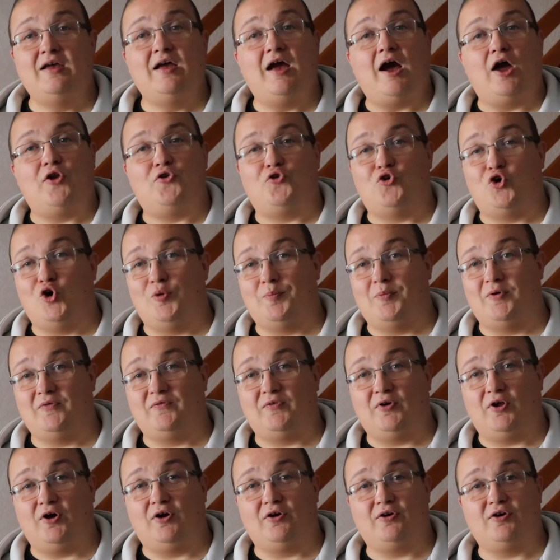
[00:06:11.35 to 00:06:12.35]
A normal
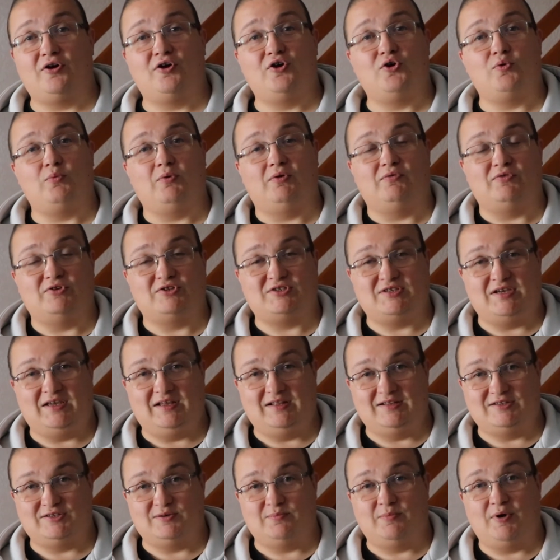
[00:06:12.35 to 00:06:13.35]
vlog will
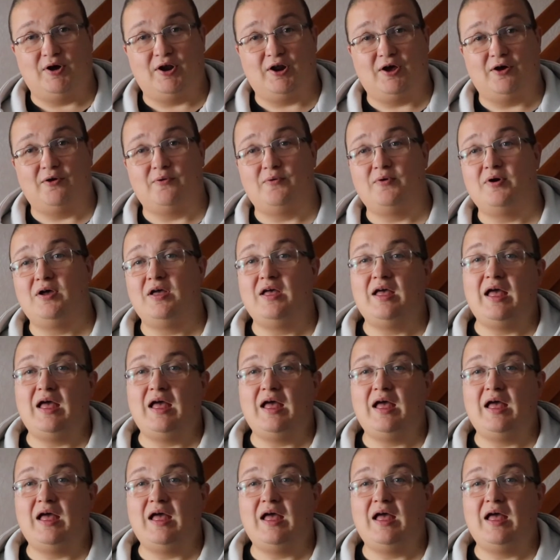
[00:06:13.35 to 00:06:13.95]
return tomorrow.